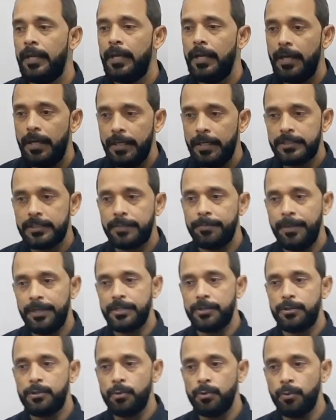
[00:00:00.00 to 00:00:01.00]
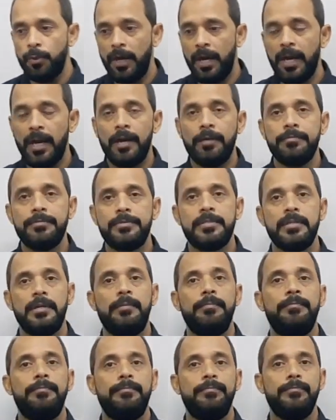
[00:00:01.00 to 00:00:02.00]
It's better to have
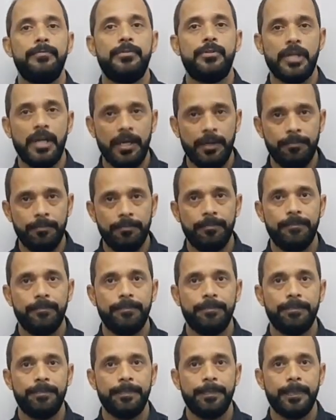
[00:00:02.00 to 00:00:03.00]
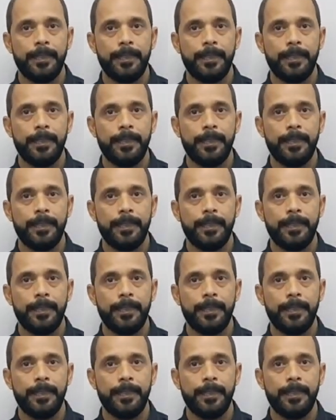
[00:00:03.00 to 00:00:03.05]
some time